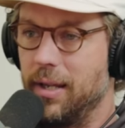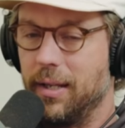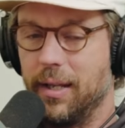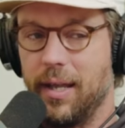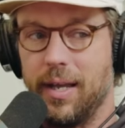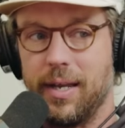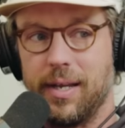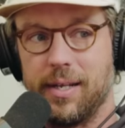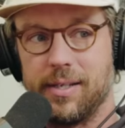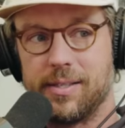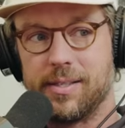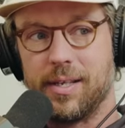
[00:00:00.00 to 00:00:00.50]
and
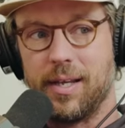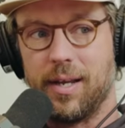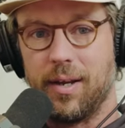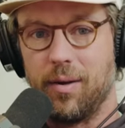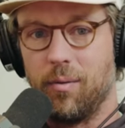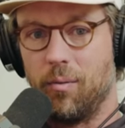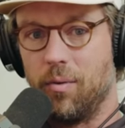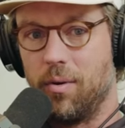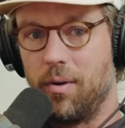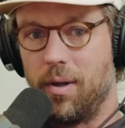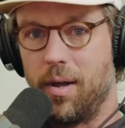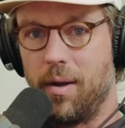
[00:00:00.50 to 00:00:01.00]
like it's like,
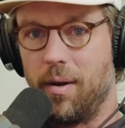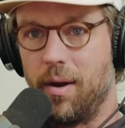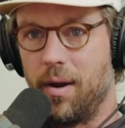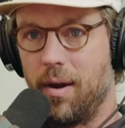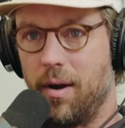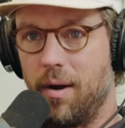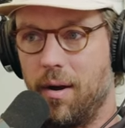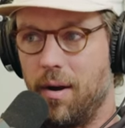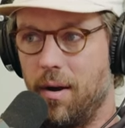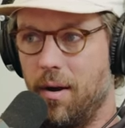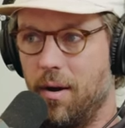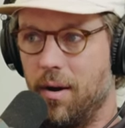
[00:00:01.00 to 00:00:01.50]
well, I,
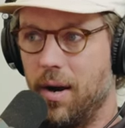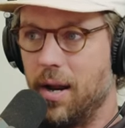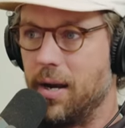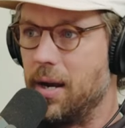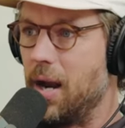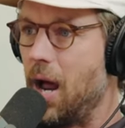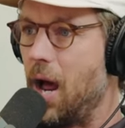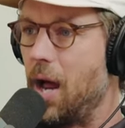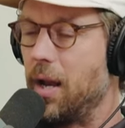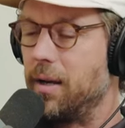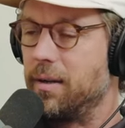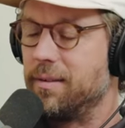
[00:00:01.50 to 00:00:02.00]
aren't I
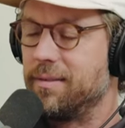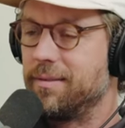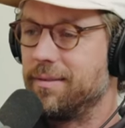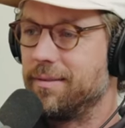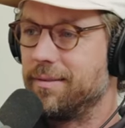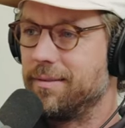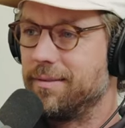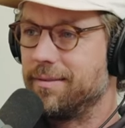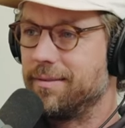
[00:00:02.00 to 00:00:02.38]
not?